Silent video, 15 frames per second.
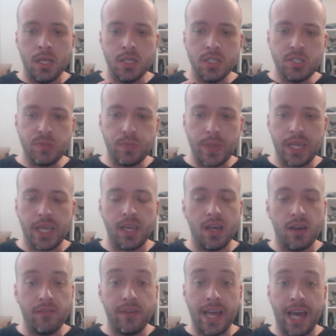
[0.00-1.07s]
Speaking
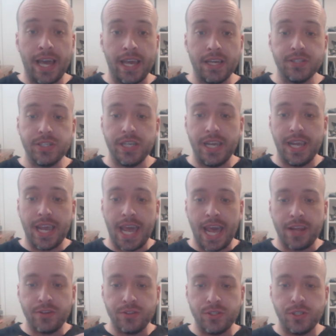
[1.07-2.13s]
of Nia, she
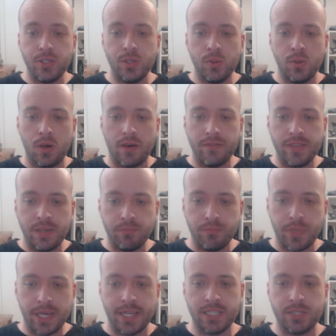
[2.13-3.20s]
had 2 of the
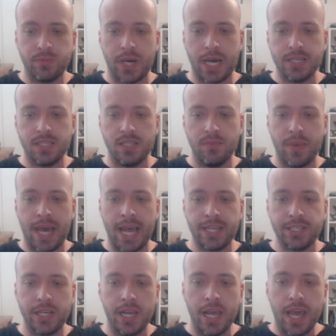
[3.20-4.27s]
biggest spots of the match,